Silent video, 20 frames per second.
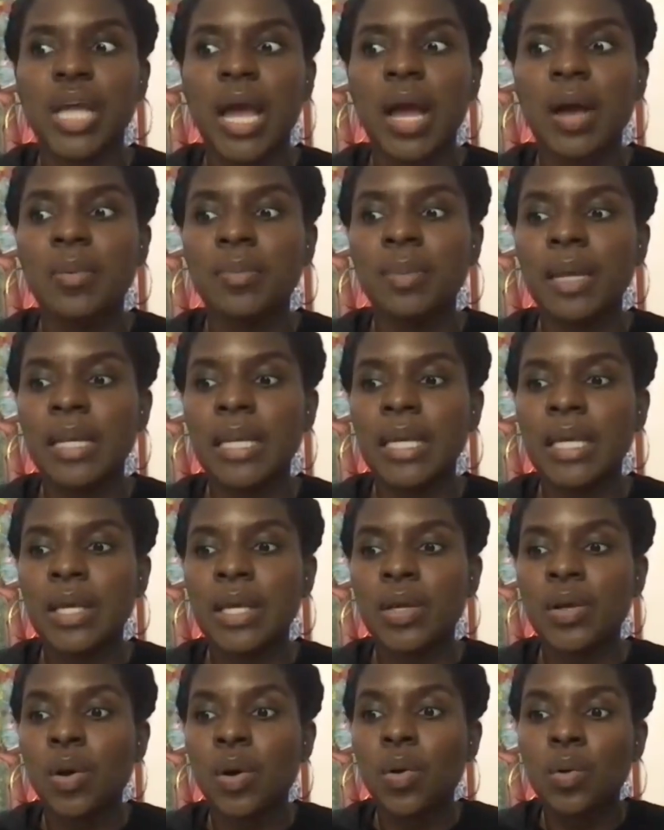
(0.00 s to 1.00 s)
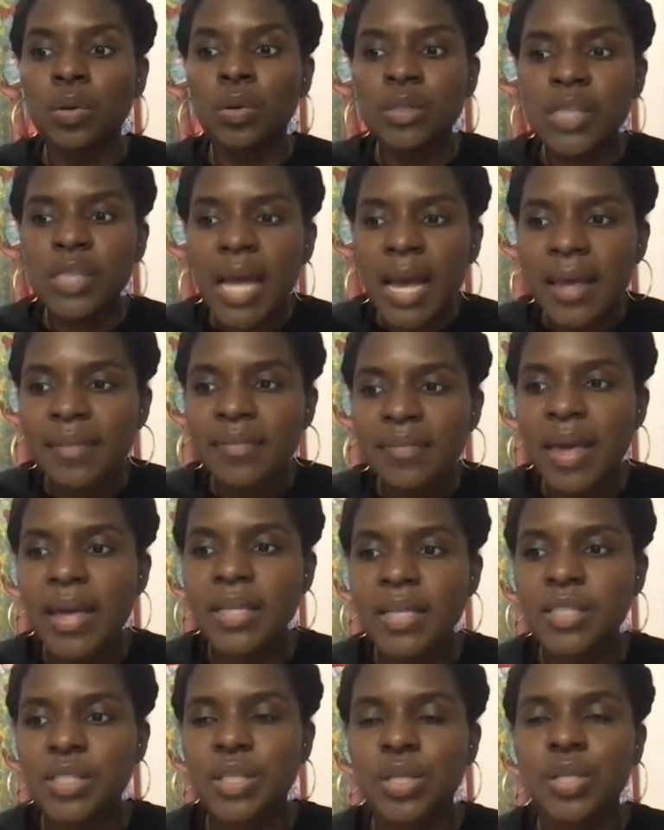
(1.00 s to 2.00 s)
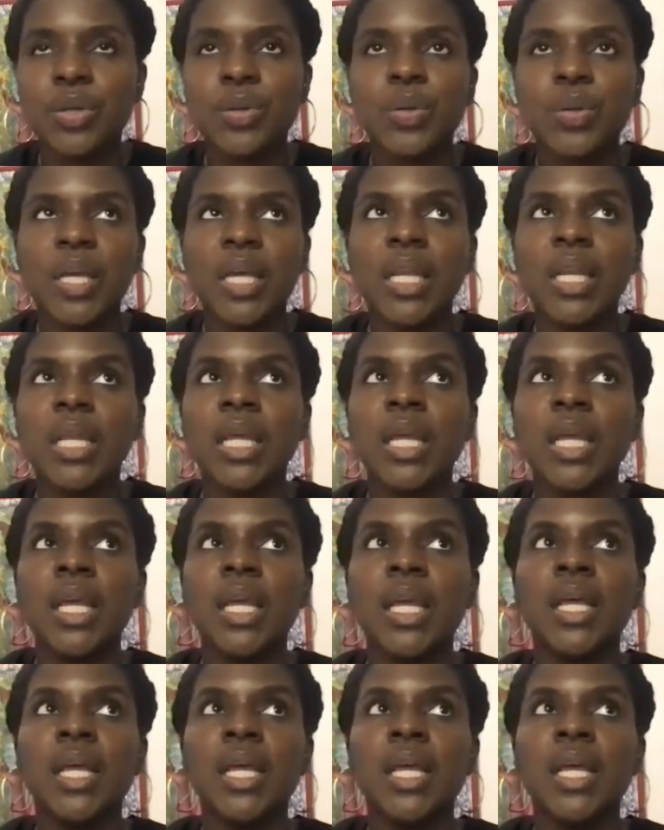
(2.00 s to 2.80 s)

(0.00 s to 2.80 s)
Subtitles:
how many goals I have executed.